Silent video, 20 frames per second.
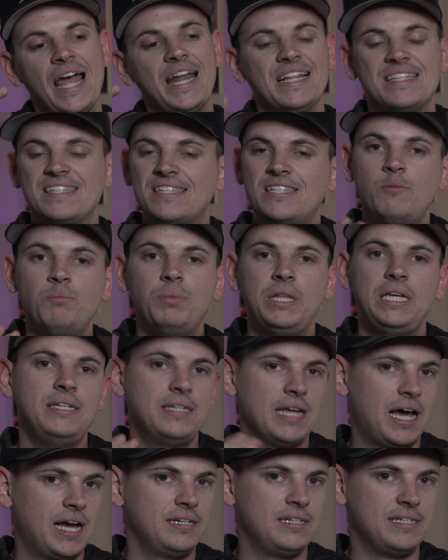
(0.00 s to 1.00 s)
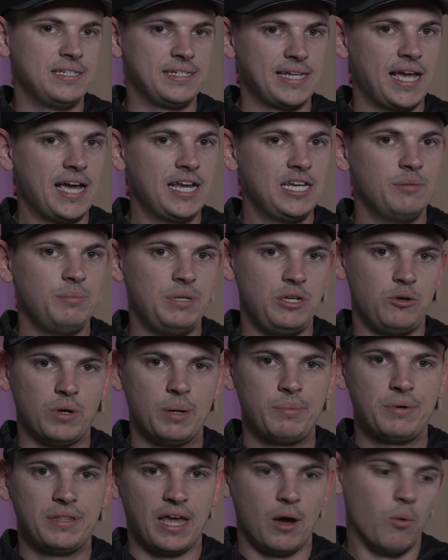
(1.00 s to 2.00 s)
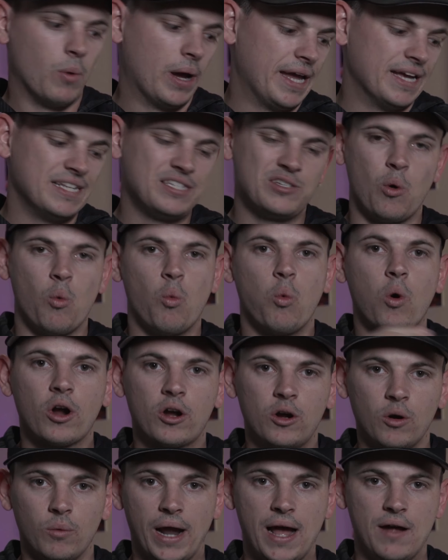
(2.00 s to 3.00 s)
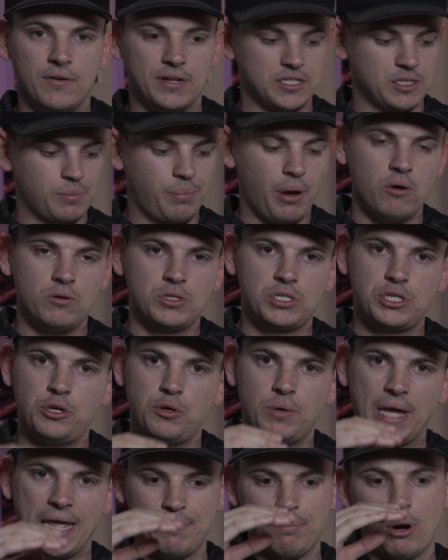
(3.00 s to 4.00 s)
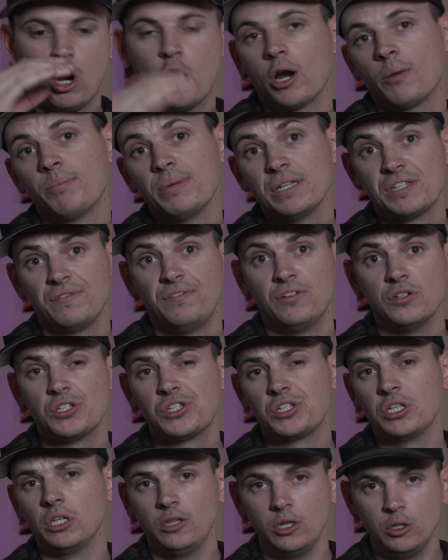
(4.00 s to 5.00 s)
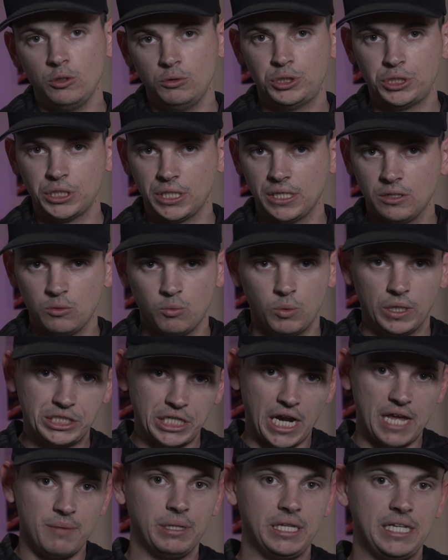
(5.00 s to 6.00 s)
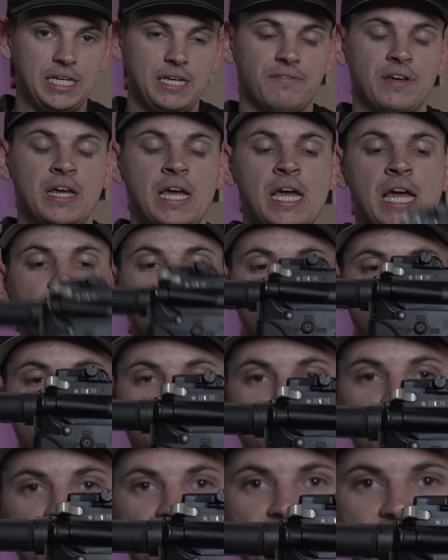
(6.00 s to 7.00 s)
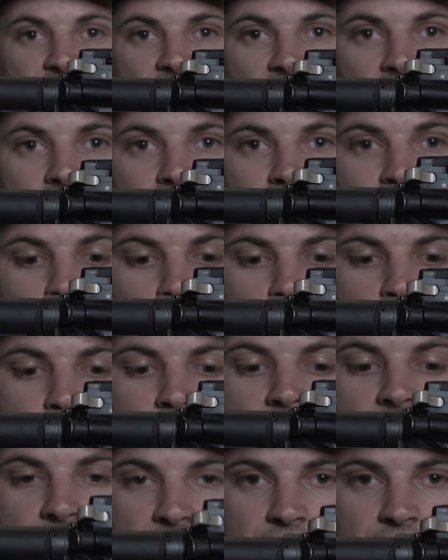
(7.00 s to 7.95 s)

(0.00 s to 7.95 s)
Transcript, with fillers: and it's simply not designed to be gripped that way. It's a workaround as opposed to a purposeful solution, which I believe this style of grip